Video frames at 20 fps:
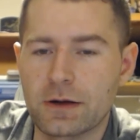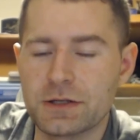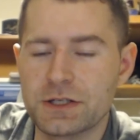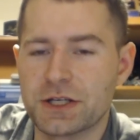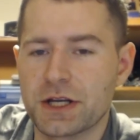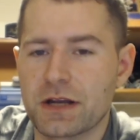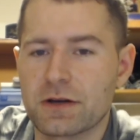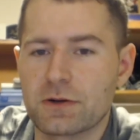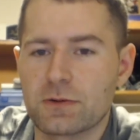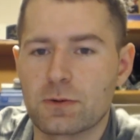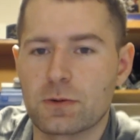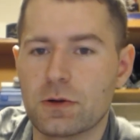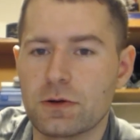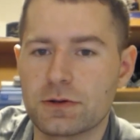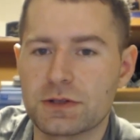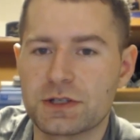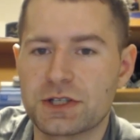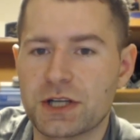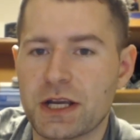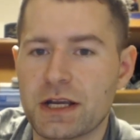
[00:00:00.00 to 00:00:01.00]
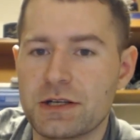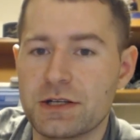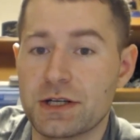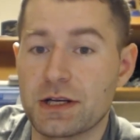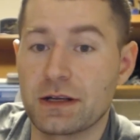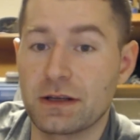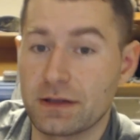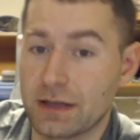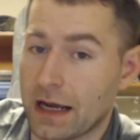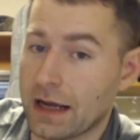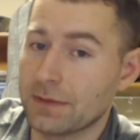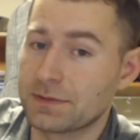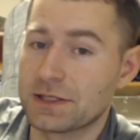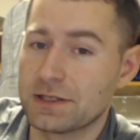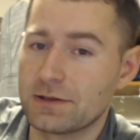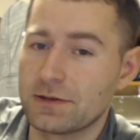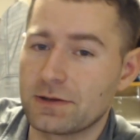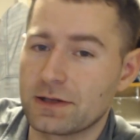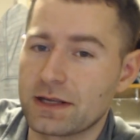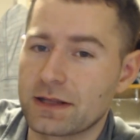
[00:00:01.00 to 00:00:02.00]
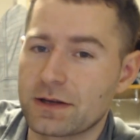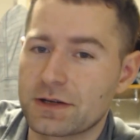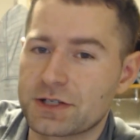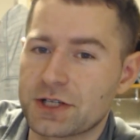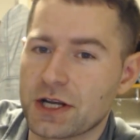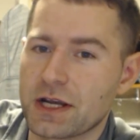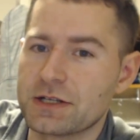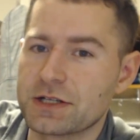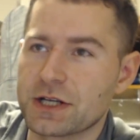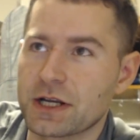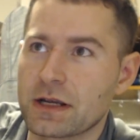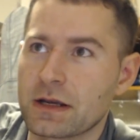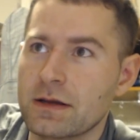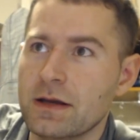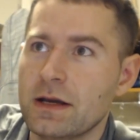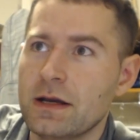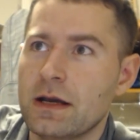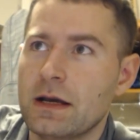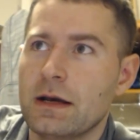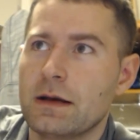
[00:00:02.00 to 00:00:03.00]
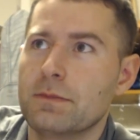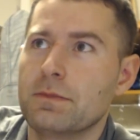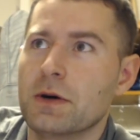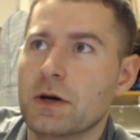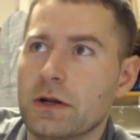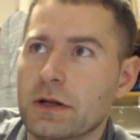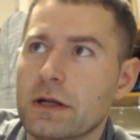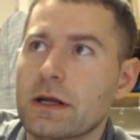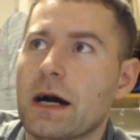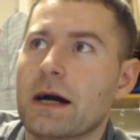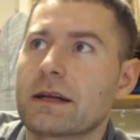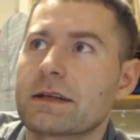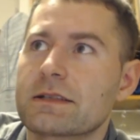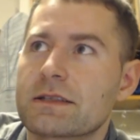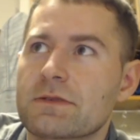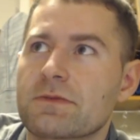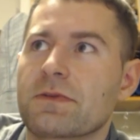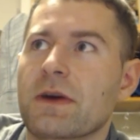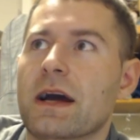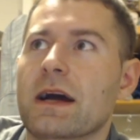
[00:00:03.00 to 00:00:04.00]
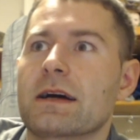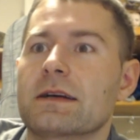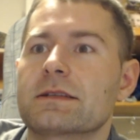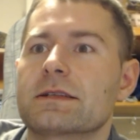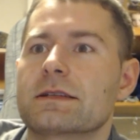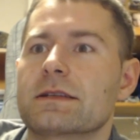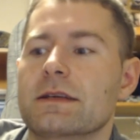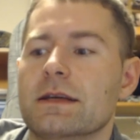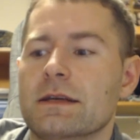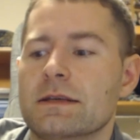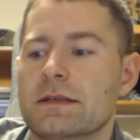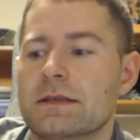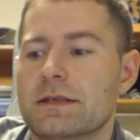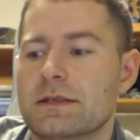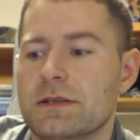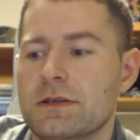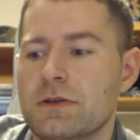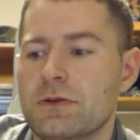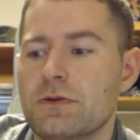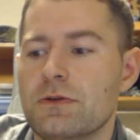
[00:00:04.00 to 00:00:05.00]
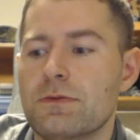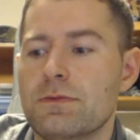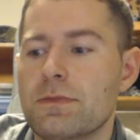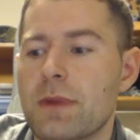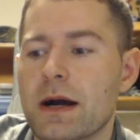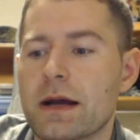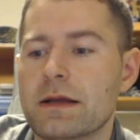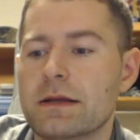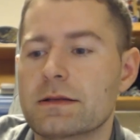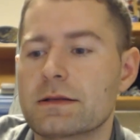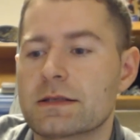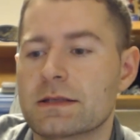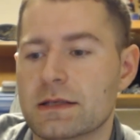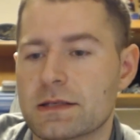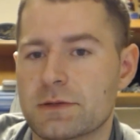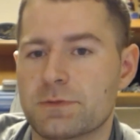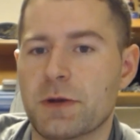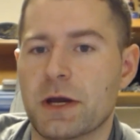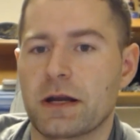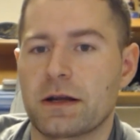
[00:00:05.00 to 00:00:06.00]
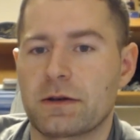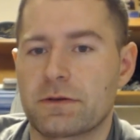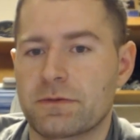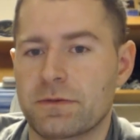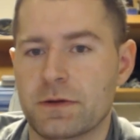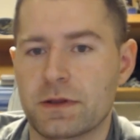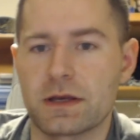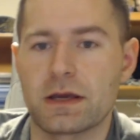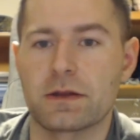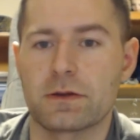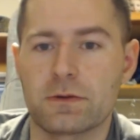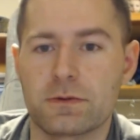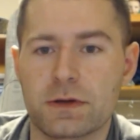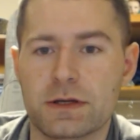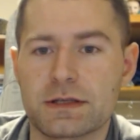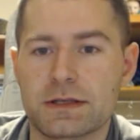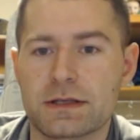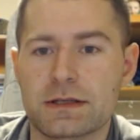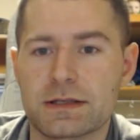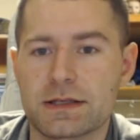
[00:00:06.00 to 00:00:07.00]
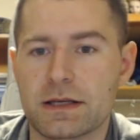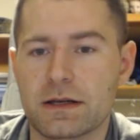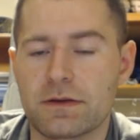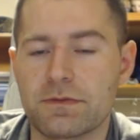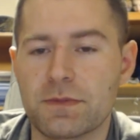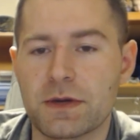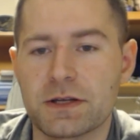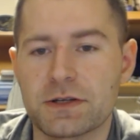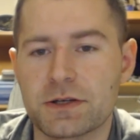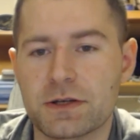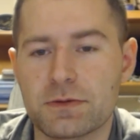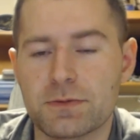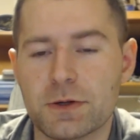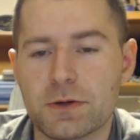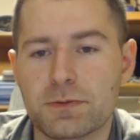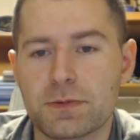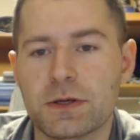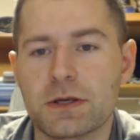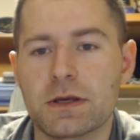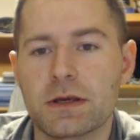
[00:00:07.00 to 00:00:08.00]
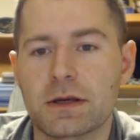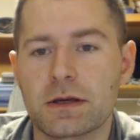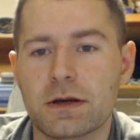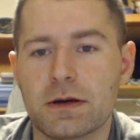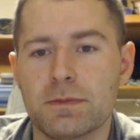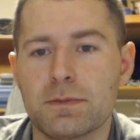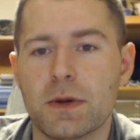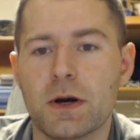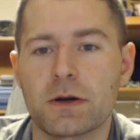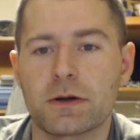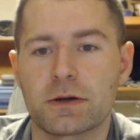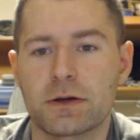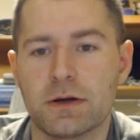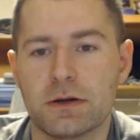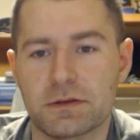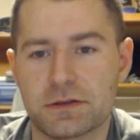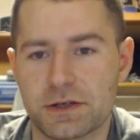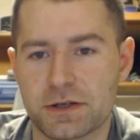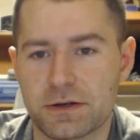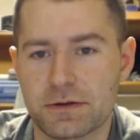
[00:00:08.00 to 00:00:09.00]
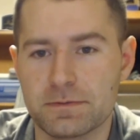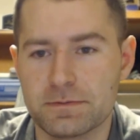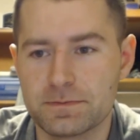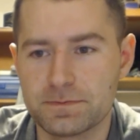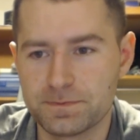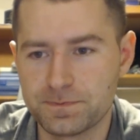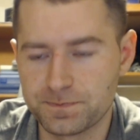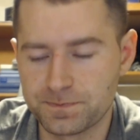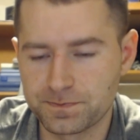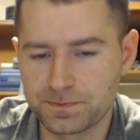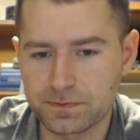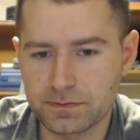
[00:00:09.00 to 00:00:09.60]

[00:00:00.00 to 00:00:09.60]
are gender roles changing. Absolutely they're changing, but not as fast as you might suspect for the other reasons that I've mentioned about being a monoculture.